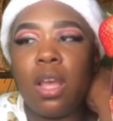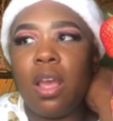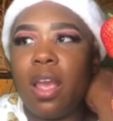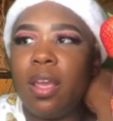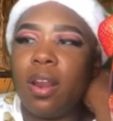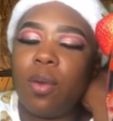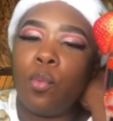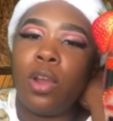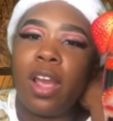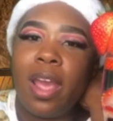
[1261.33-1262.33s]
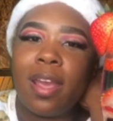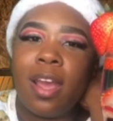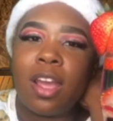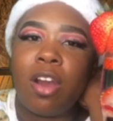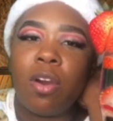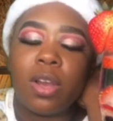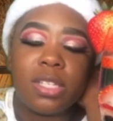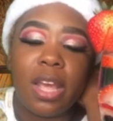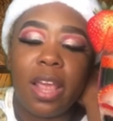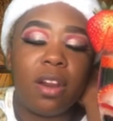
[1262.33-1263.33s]
And when I had got caught,
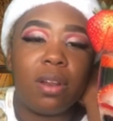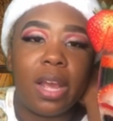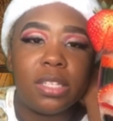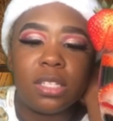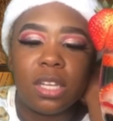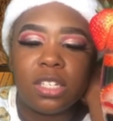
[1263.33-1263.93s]
because I ain't had no license, I just